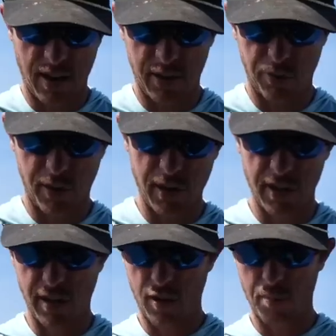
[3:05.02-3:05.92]
right, so we're gonna
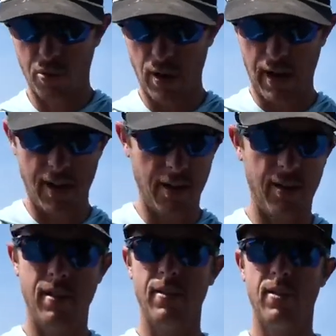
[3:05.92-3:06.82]
take our bread.
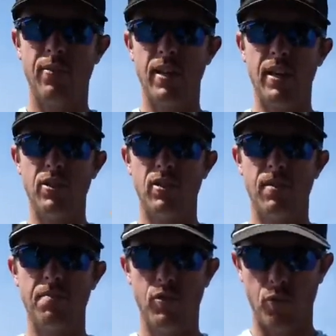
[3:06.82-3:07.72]
So I've got
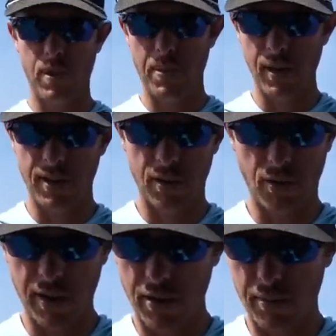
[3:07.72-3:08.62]
just three pieces
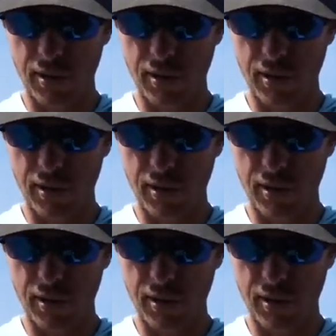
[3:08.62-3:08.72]
right here.